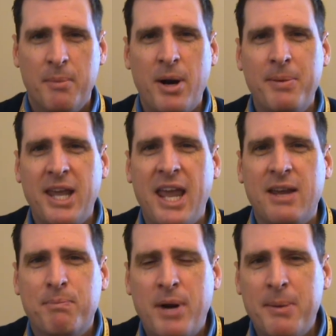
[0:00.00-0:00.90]

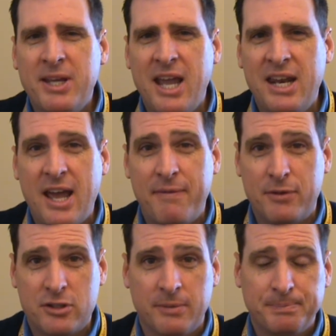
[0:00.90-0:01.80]
propaganda
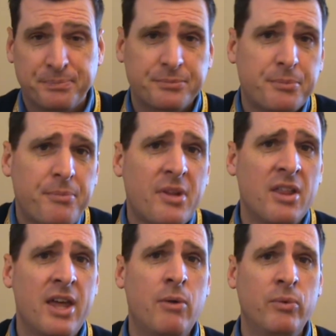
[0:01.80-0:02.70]
efforts
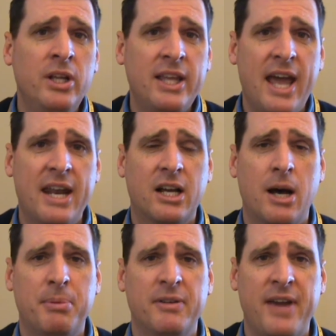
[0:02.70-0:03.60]
that really had a
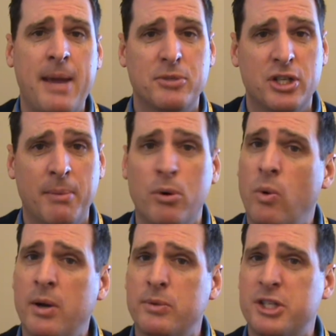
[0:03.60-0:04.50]
couple of aims. Number
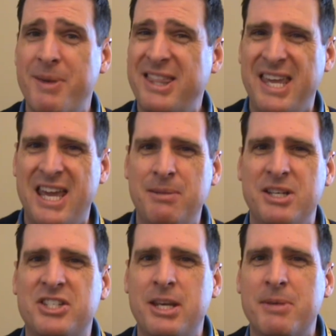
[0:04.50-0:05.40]
one was to make the
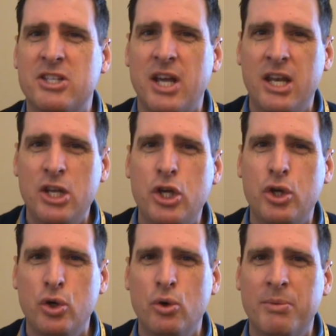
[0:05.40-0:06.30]
enemy seem as
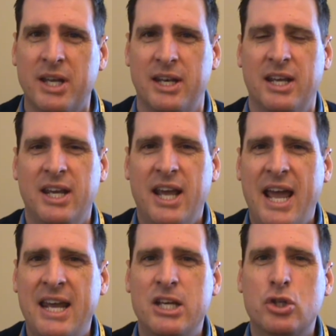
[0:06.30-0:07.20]
inhuman
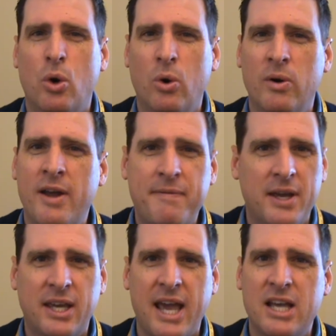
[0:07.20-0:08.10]
and as
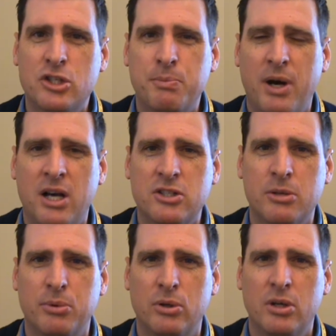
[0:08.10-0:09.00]
horrific as
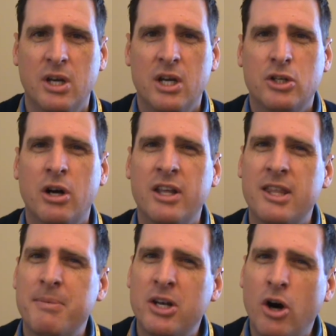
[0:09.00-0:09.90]
possible turning
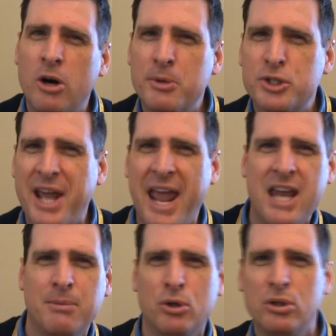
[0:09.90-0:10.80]
them into almost
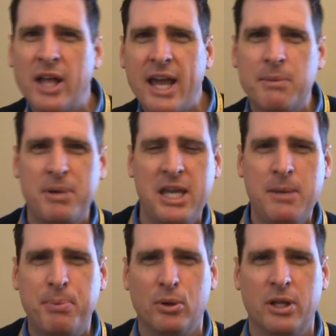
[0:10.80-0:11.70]
animal-like
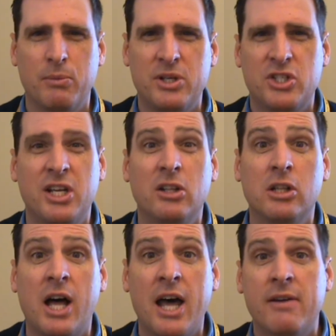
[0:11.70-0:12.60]
people. And we see a
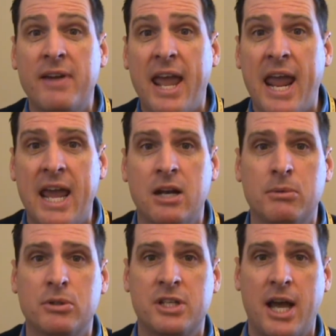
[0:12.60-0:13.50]
lot of
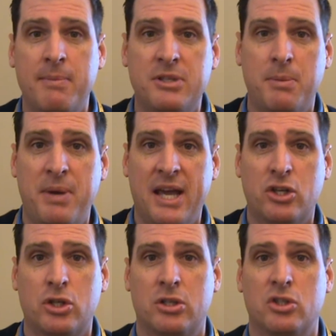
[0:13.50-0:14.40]
animal-type
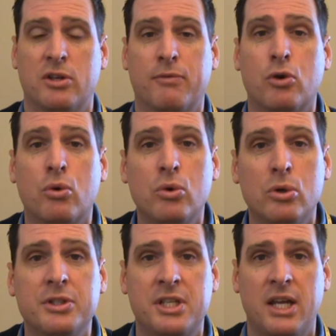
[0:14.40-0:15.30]
depictions of
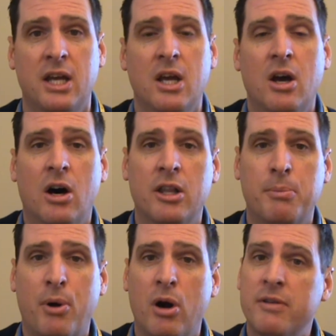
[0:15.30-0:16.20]
cruelty on
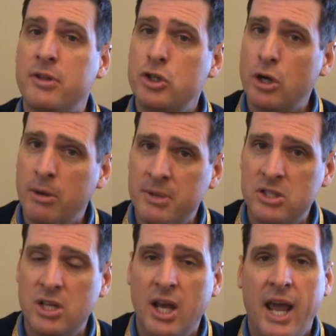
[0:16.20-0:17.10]
the part of the
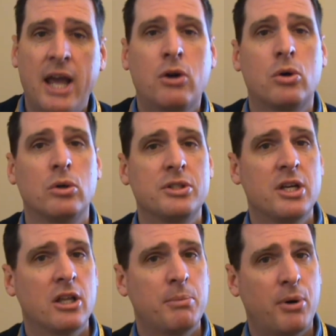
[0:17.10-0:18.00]
Germans and
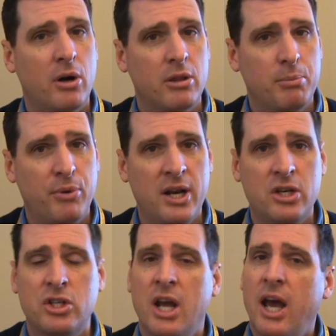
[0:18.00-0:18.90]
cruelty on the part of the
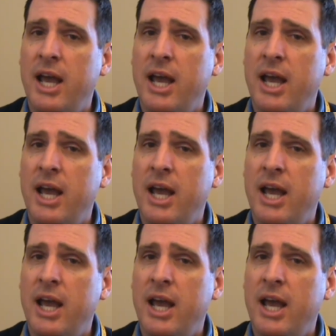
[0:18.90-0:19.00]
British.